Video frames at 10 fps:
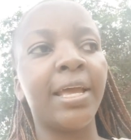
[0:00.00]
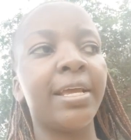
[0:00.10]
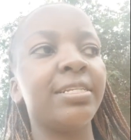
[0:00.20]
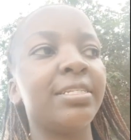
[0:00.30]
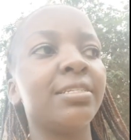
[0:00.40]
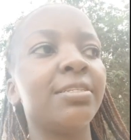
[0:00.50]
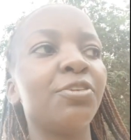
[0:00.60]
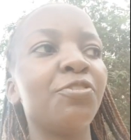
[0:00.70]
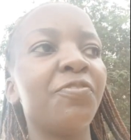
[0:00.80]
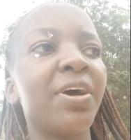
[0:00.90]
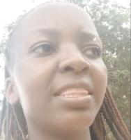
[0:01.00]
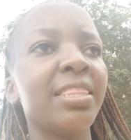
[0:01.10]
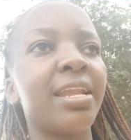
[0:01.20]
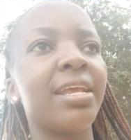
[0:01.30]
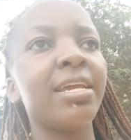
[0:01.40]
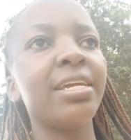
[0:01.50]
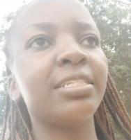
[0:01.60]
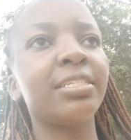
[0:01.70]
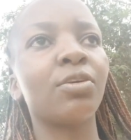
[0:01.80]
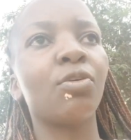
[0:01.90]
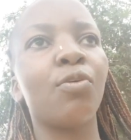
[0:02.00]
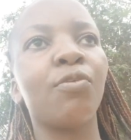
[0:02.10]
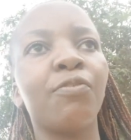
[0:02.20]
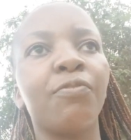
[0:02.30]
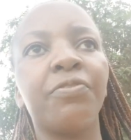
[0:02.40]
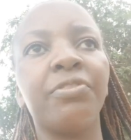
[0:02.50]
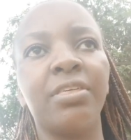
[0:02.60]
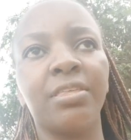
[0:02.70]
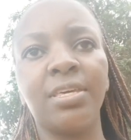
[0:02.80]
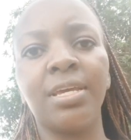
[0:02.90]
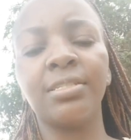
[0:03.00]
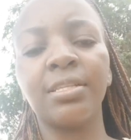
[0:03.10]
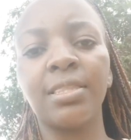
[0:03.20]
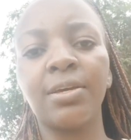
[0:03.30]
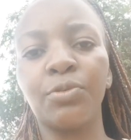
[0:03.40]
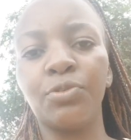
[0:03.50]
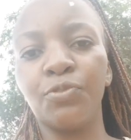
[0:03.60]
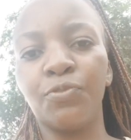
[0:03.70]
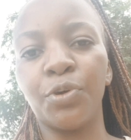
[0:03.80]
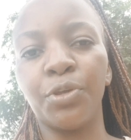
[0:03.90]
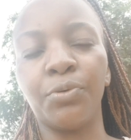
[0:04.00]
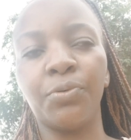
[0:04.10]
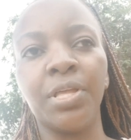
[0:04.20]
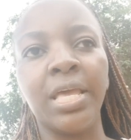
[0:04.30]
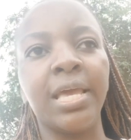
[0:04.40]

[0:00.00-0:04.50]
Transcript: and you'll find that each of the things that they will do for you